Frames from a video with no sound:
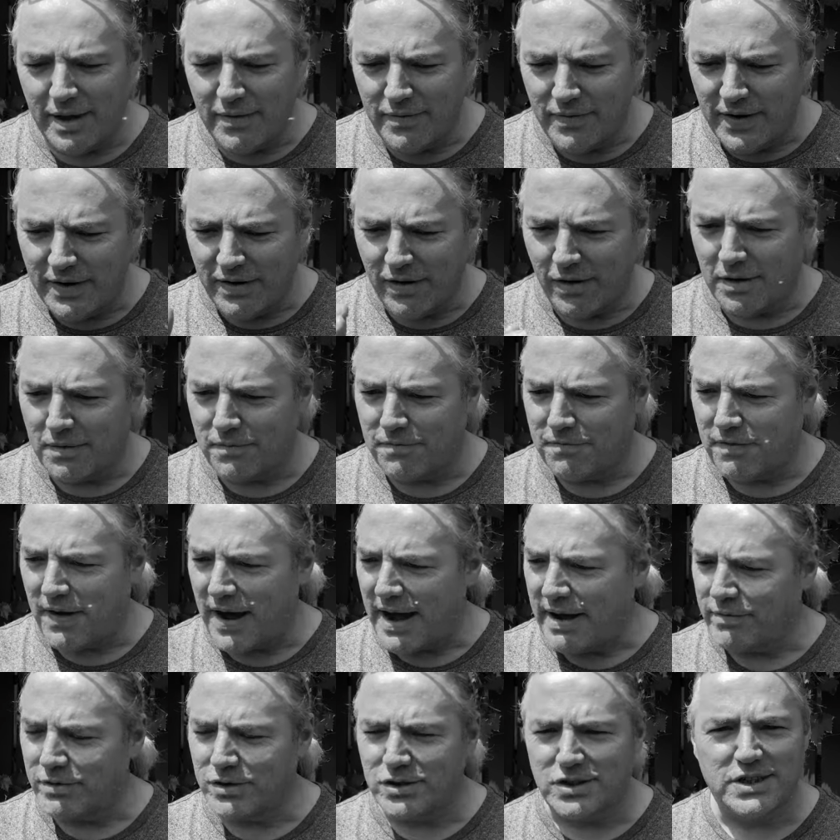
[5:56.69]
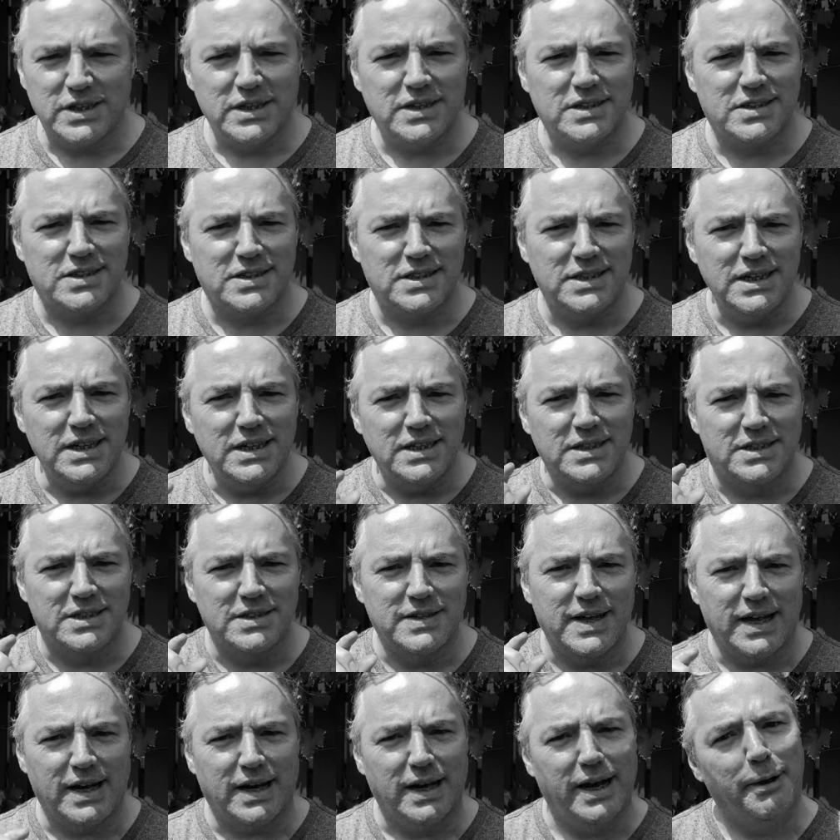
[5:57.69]
and there are 5 or 6 seeds
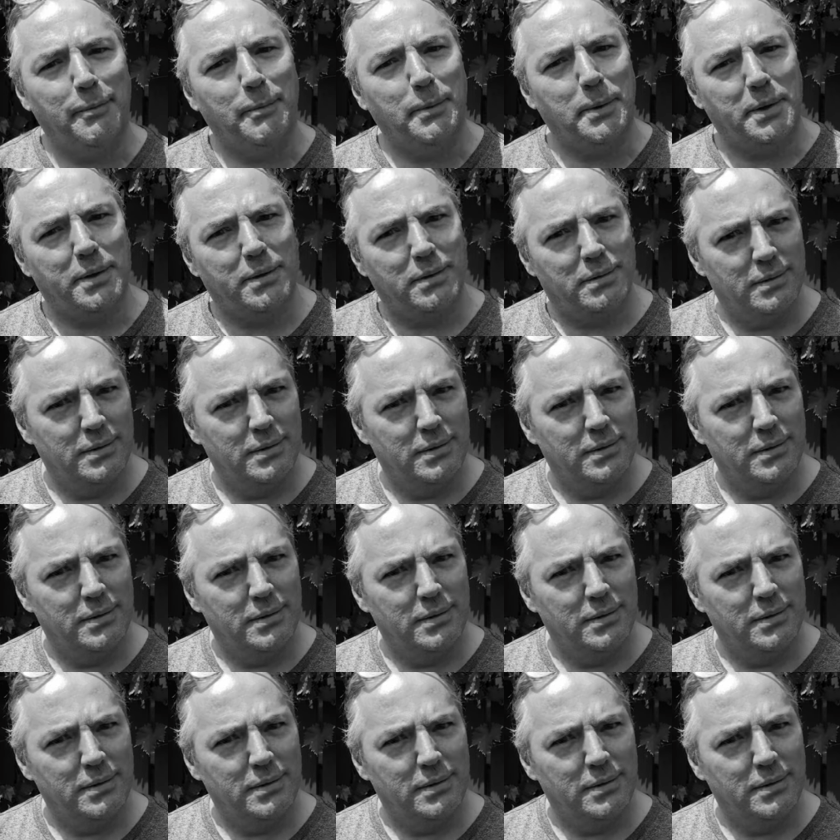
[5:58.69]
in that lemon.